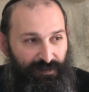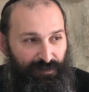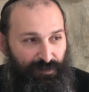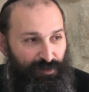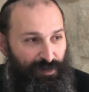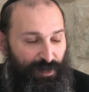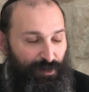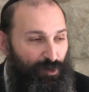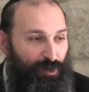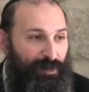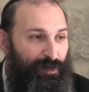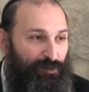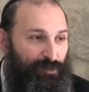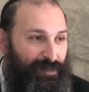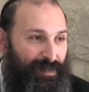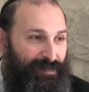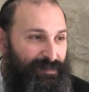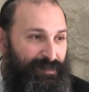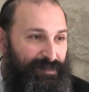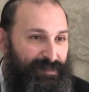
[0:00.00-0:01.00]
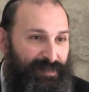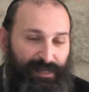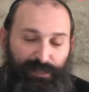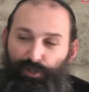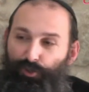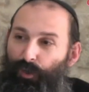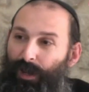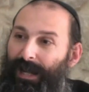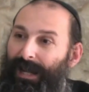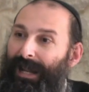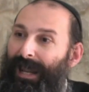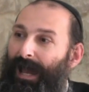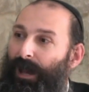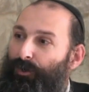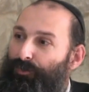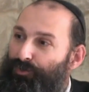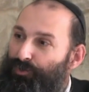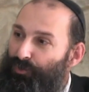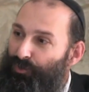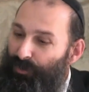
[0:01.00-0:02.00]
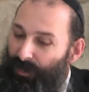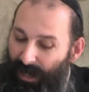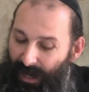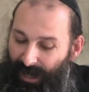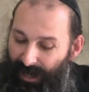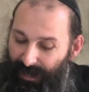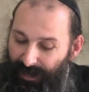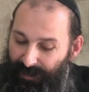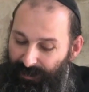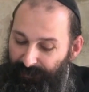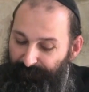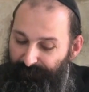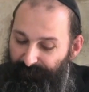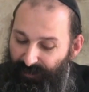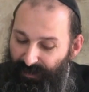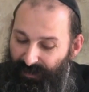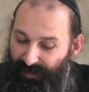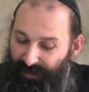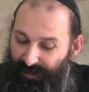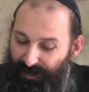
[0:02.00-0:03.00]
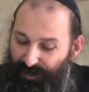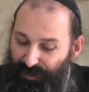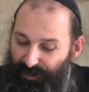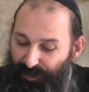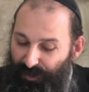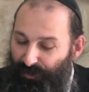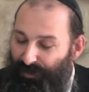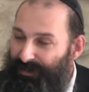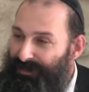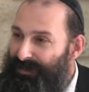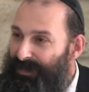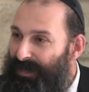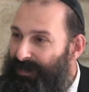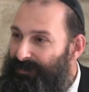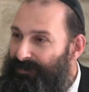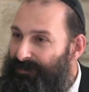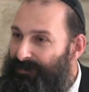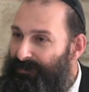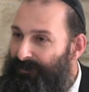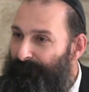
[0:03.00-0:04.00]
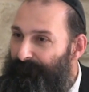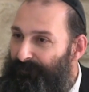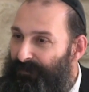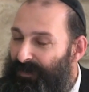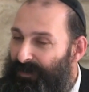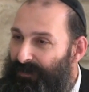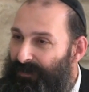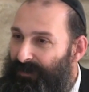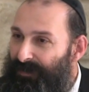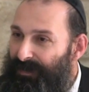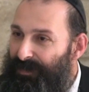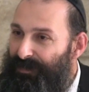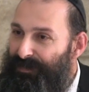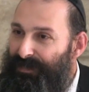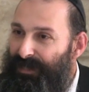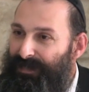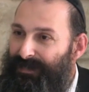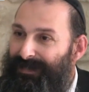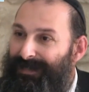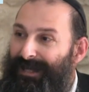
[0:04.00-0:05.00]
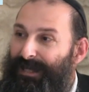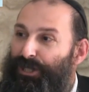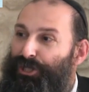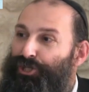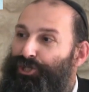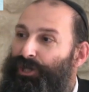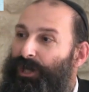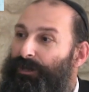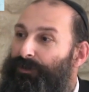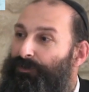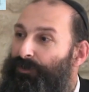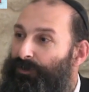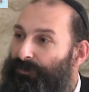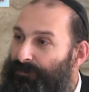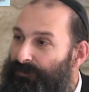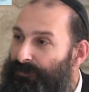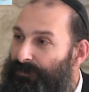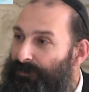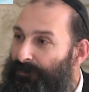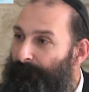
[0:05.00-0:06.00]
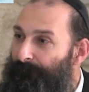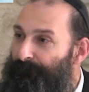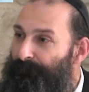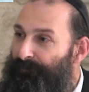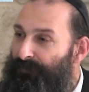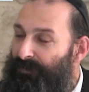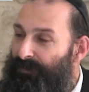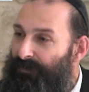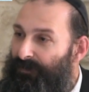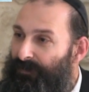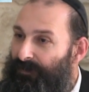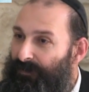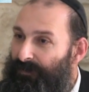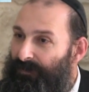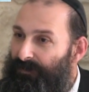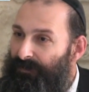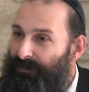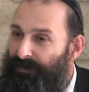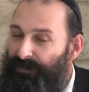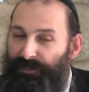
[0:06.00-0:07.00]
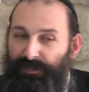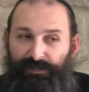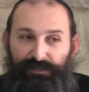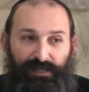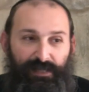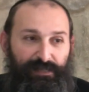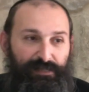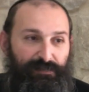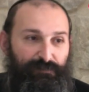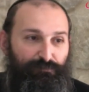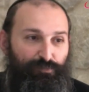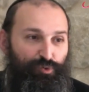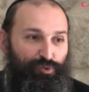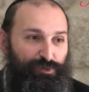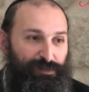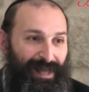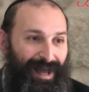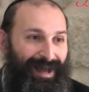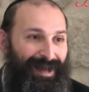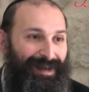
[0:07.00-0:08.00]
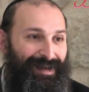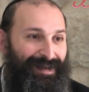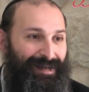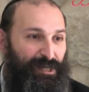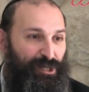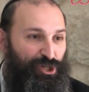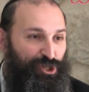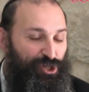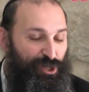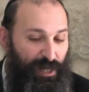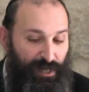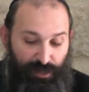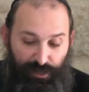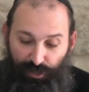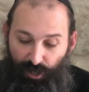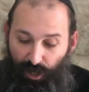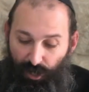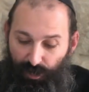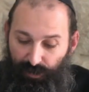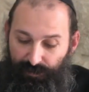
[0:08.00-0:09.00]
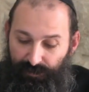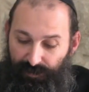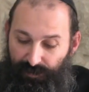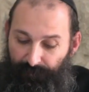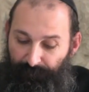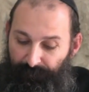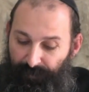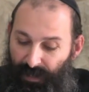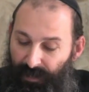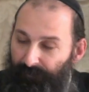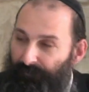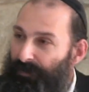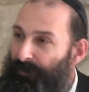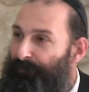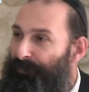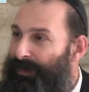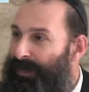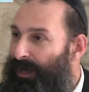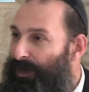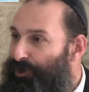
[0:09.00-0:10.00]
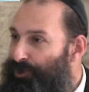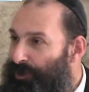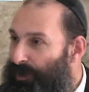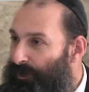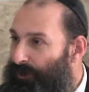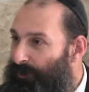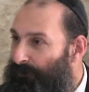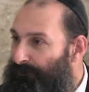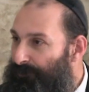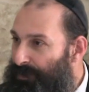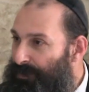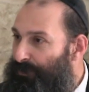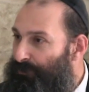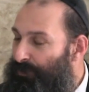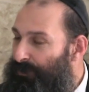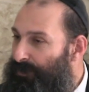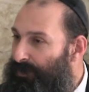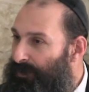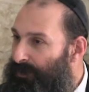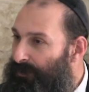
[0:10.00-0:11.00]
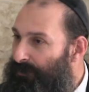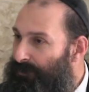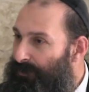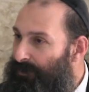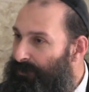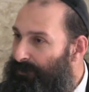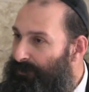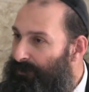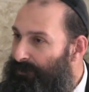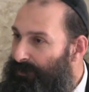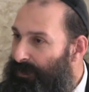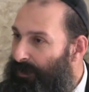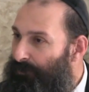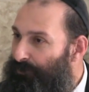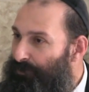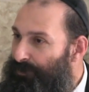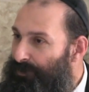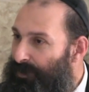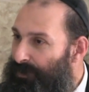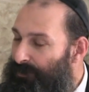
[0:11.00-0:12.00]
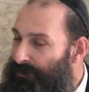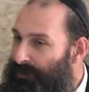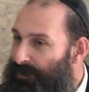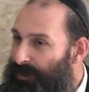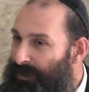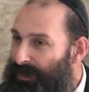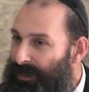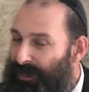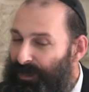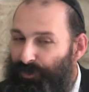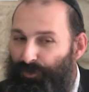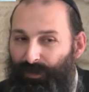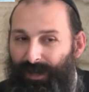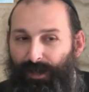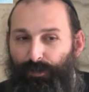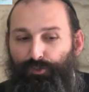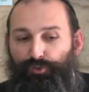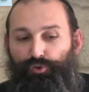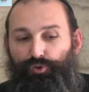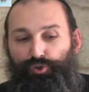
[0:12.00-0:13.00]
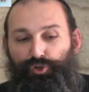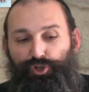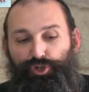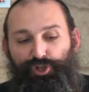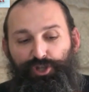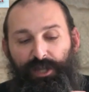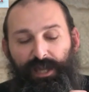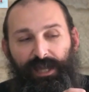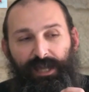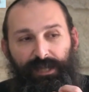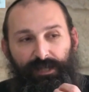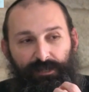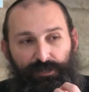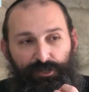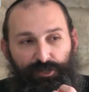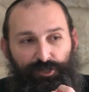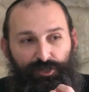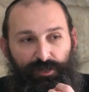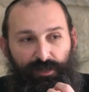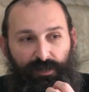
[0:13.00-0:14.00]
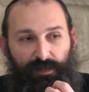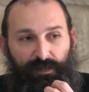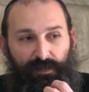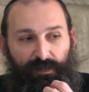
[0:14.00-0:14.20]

You cannot. It doesn't say you allowed to lie. You know what it says? It says leshanot. It just says mutar leshanot mipnei shalom. This is what the Talmud says. You're allowed to change